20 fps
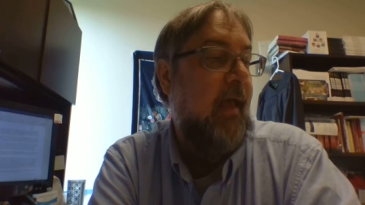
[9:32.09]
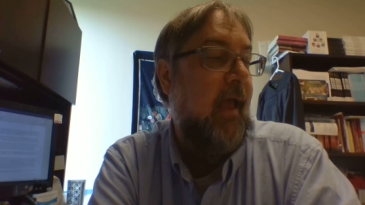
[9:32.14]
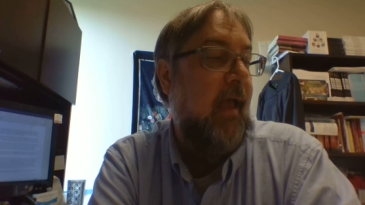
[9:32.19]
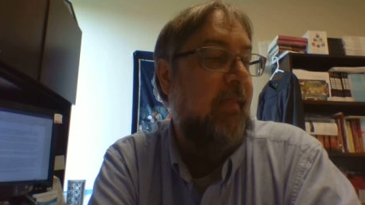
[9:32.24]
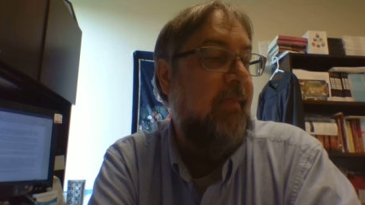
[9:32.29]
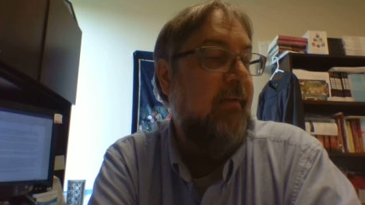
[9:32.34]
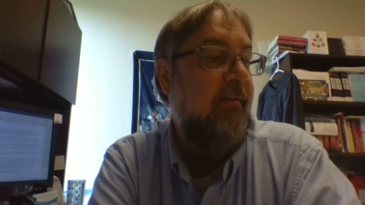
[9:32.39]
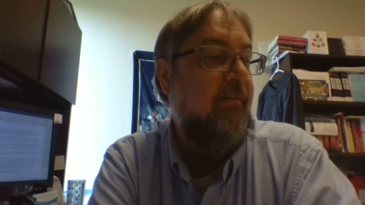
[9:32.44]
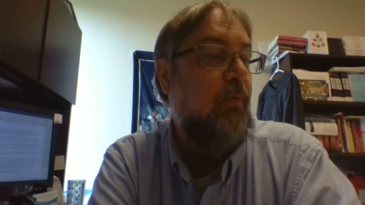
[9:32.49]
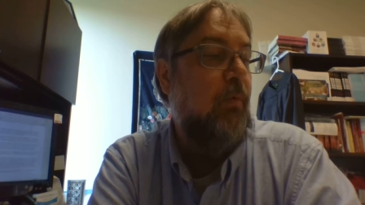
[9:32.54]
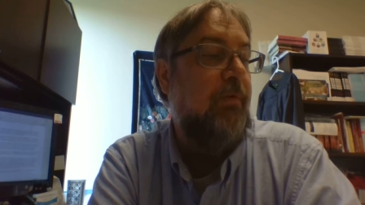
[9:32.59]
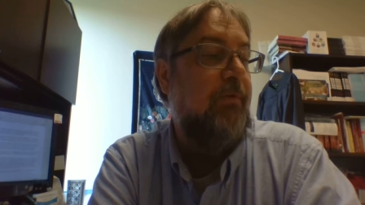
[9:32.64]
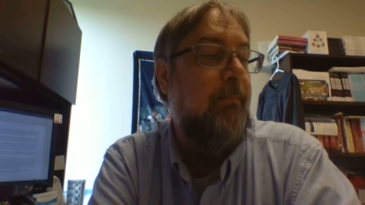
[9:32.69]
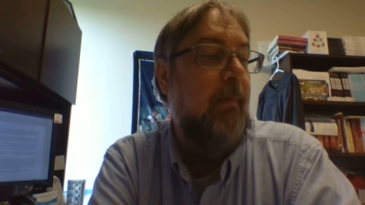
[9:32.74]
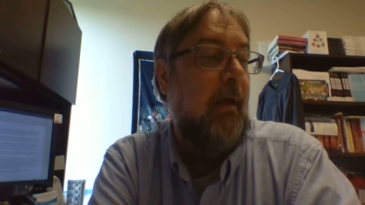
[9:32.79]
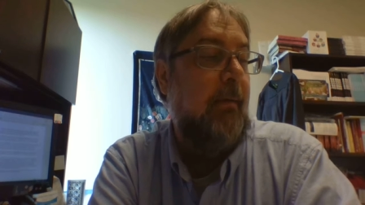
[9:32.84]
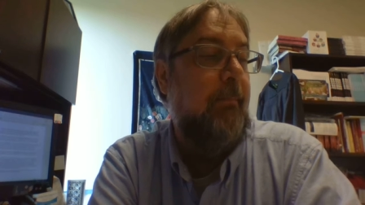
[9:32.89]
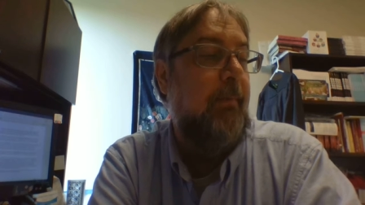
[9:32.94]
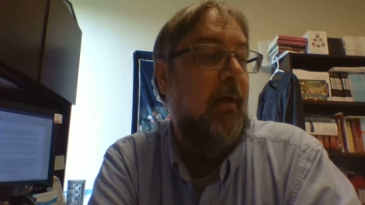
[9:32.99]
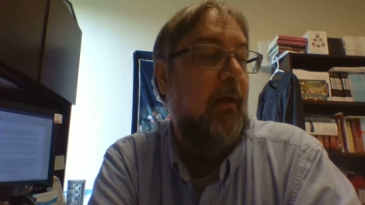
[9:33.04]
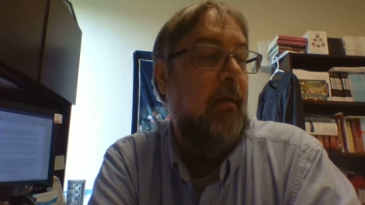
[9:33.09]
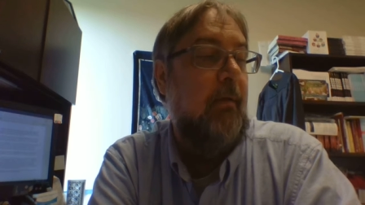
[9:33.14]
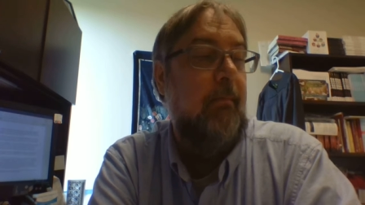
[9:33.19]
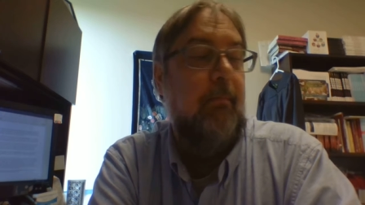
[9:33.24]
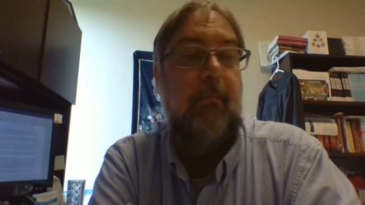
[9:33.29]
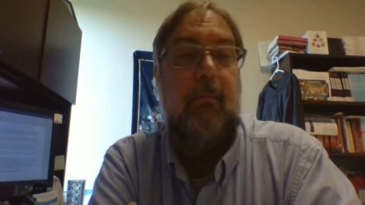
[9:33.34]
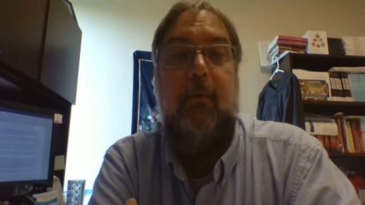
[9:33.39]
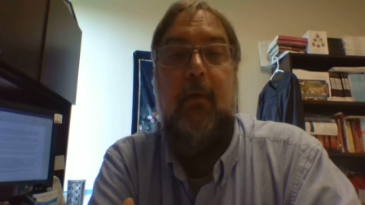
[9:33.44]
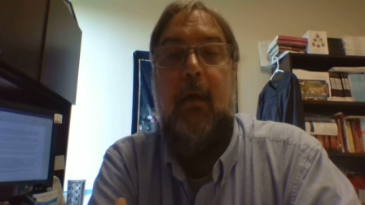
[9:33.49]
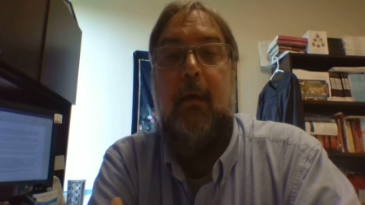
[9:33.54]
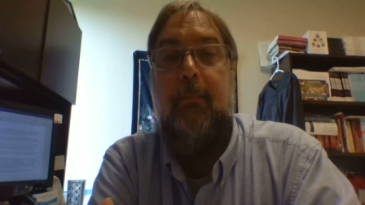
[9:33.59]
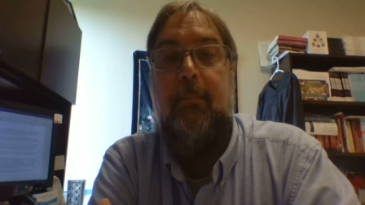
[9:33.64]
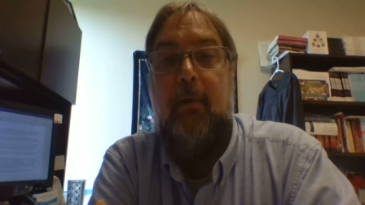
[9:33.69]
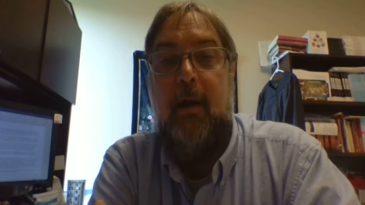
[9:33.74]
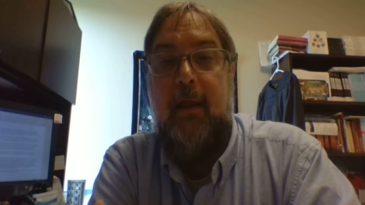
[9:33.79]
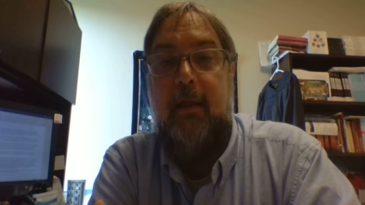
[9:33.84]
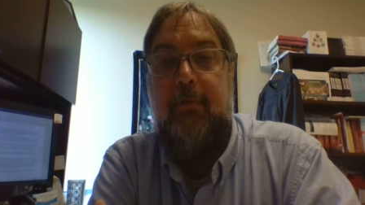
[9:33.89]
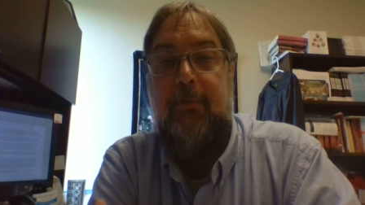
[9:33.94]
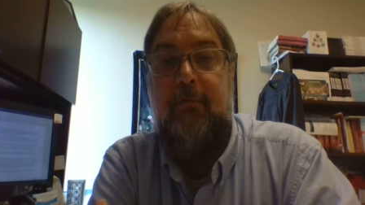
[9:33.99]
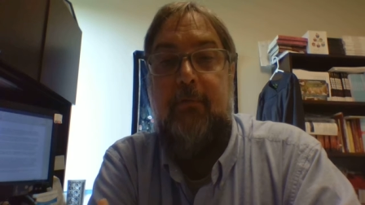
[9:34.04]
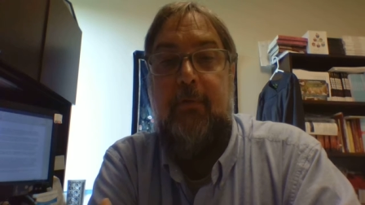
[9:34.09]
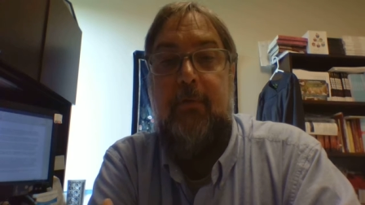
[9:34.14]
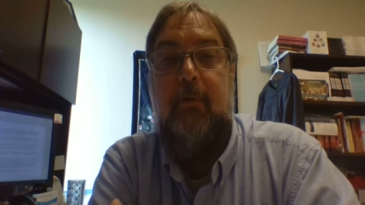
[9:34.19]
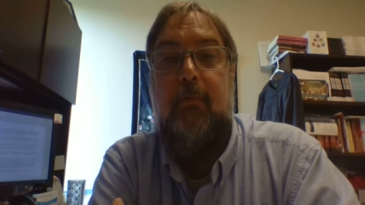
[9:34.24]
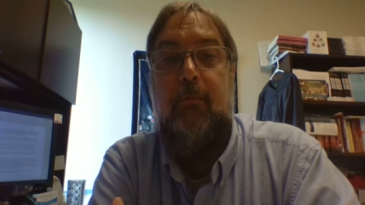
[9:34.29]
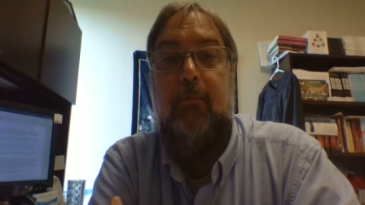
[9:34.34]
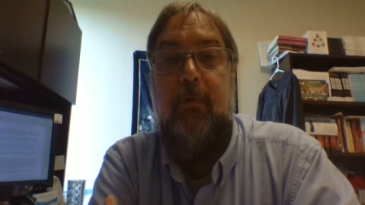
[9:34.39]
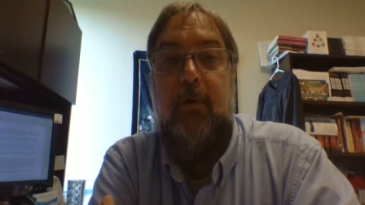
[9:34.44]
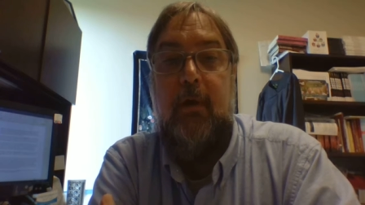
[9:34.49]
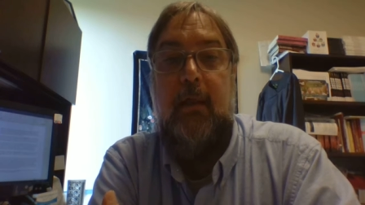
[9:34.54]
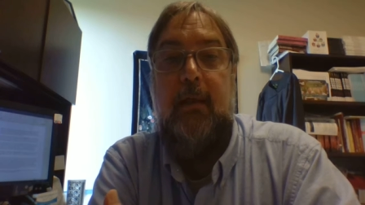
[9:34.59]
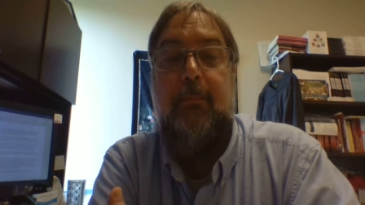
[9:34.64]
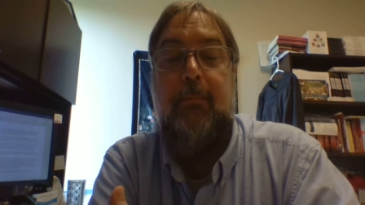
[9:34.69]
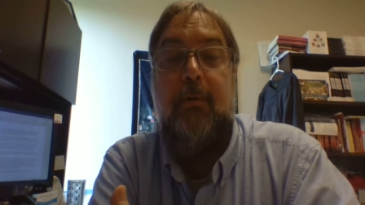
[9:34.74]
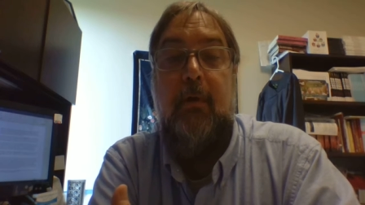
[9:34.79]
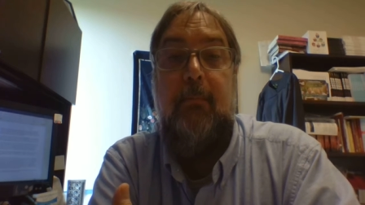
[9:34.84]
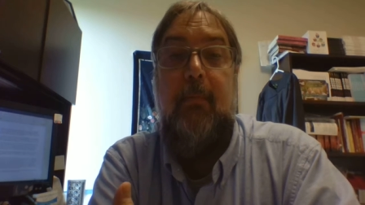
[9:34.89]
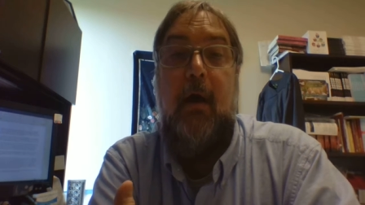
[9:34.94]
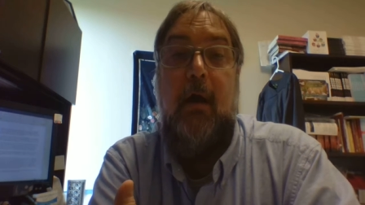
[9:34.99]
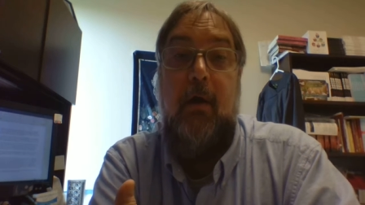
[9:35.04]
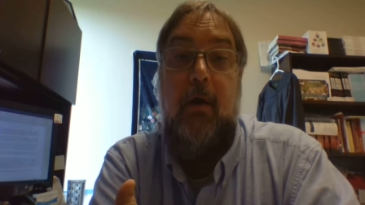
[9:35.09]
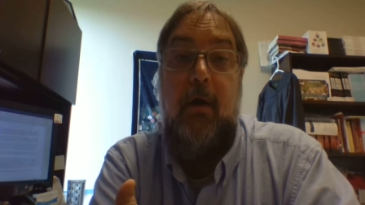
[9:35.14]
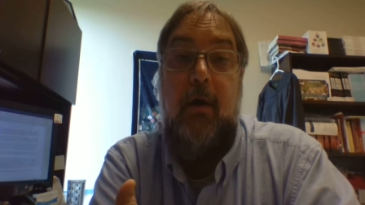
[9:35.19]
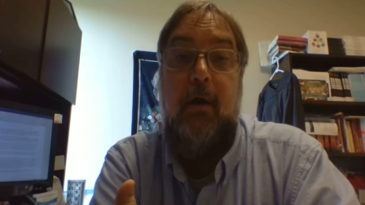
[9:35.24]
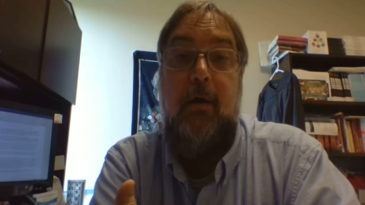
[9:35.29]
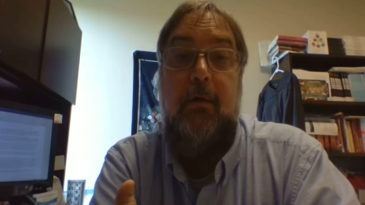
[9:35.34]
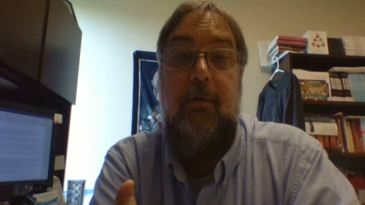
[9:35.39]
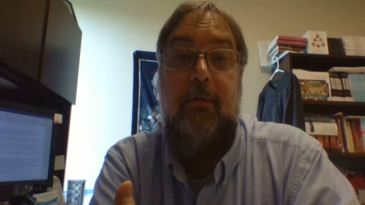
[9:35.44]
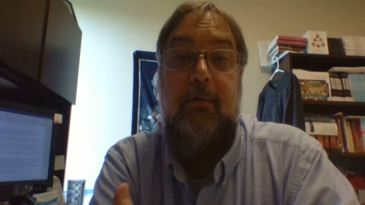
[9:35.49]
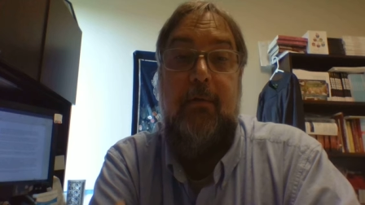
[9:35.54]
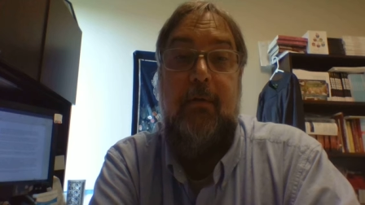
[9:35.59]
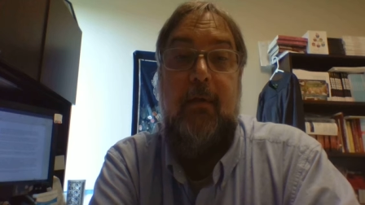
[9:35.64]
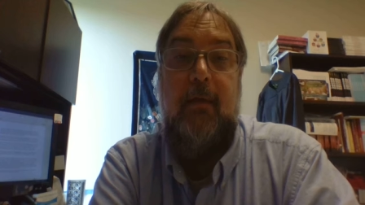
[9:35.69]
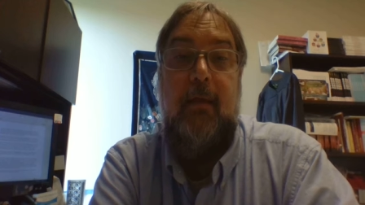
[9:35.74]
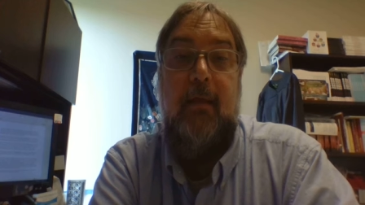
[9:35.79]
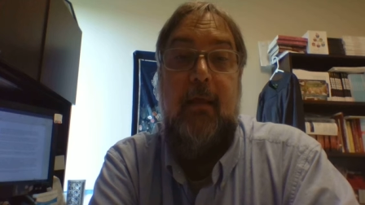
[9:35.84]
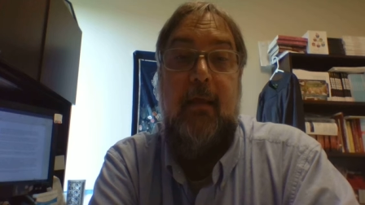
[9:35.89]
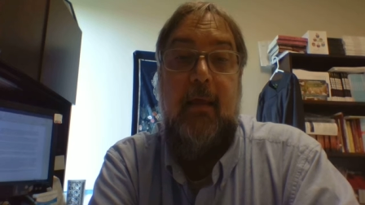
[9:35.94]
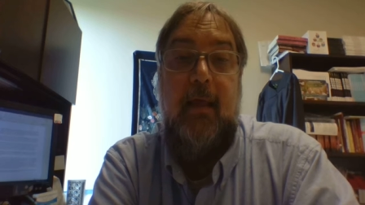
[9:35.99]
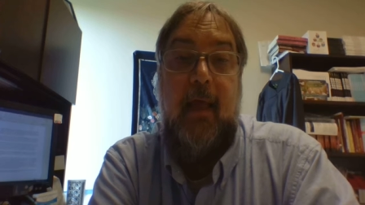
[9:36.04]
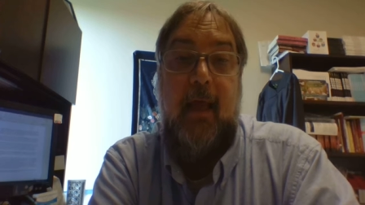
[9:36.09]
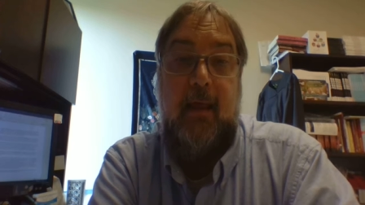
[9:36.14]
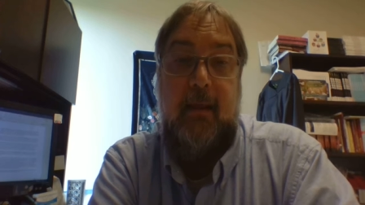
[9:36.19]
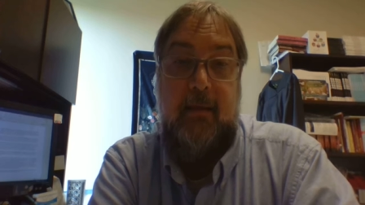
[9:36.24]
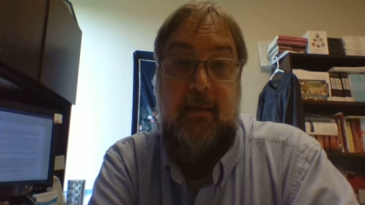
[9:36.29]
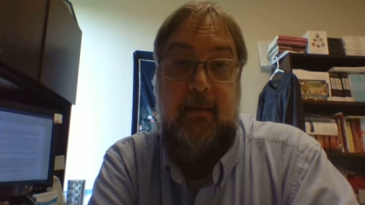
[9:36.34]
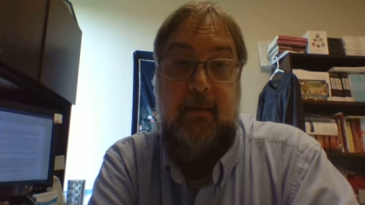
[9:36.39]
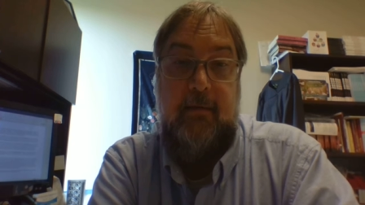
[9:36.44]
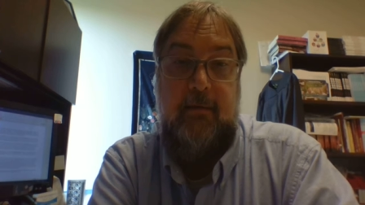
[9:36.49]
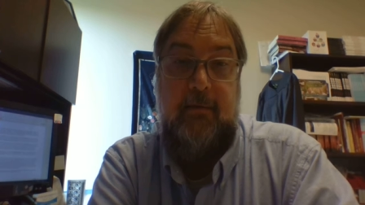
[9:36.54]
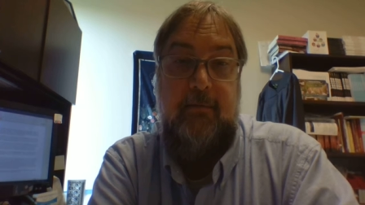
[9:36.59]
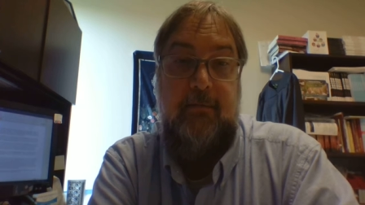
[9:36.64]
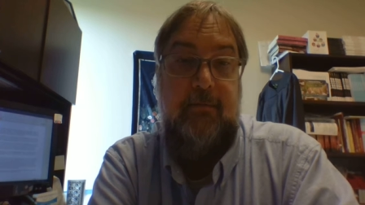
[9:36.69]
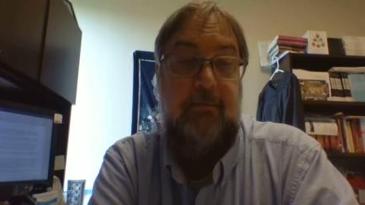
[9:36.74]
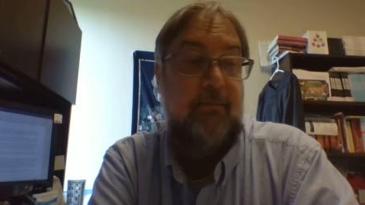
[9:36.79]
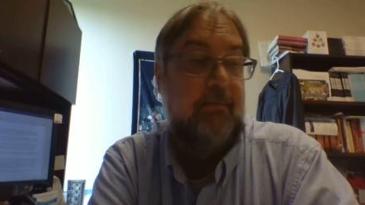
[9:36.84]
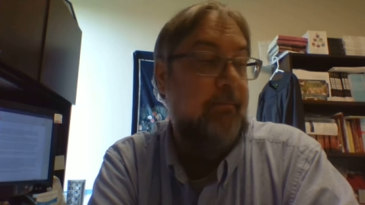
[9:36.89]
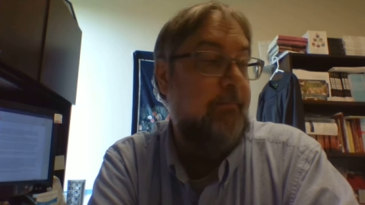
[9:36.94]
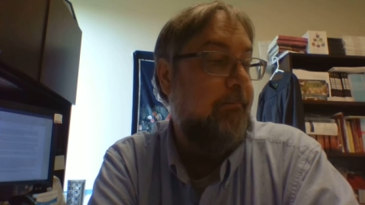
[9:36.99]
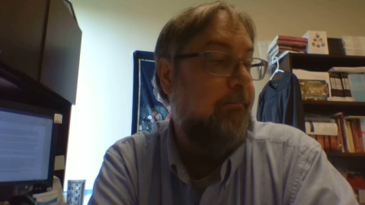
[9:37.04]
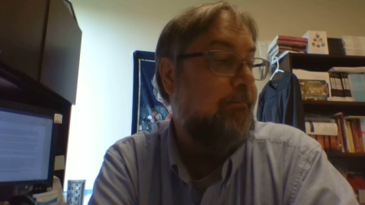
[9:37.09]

And this was my big breakthrough that really put my heart at ease.